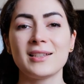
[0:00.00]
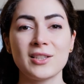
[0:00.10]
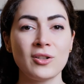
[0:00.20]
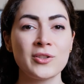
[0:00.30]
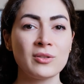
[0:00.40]

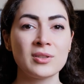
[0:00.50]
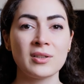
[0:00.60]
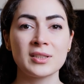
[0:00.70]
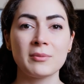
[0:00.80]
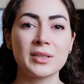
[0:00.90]
They also
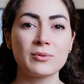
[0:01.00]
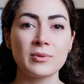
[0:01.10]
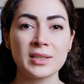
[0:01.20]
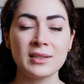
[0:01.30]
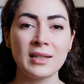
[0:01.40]
talked about
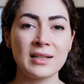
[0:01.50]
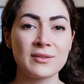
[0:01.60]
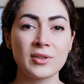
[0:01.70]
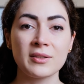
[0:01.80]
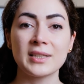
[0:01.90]
walking as
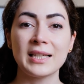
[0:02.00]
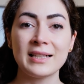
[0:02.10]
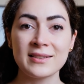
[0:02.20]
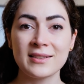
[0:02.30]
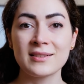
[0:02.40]
one of the
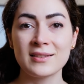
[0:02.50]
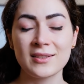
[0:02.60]
healthiest